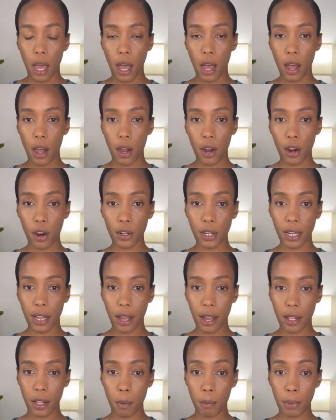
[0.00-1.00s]
A
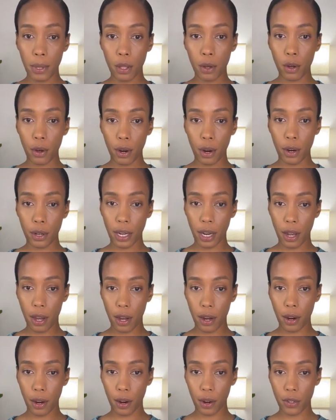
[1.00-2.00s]
hernia, an umbilical hernia,
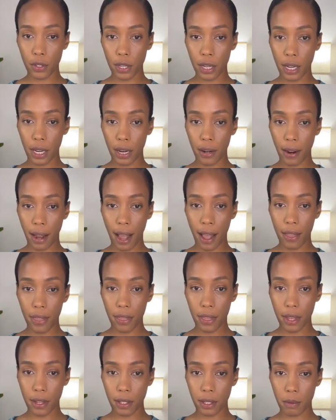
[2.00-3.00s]
occurs here
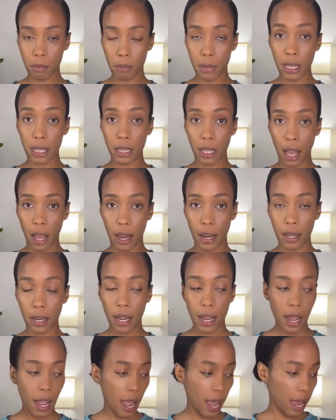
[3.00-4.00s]
at this
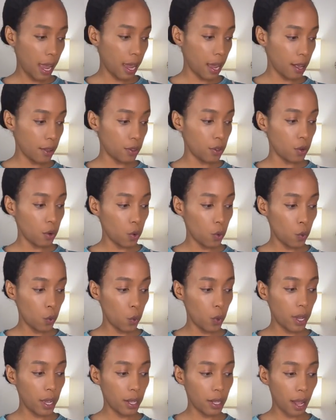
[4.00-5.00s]
midline. And
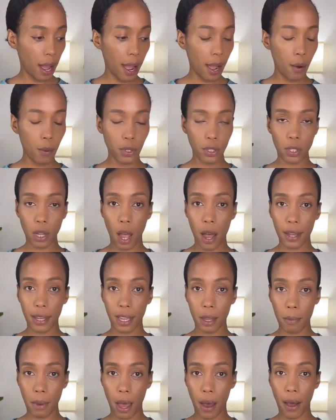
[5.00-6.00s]
when I was
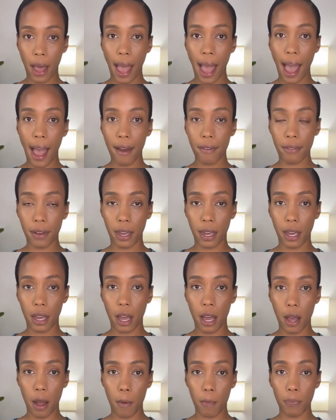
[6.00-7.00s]
talking about having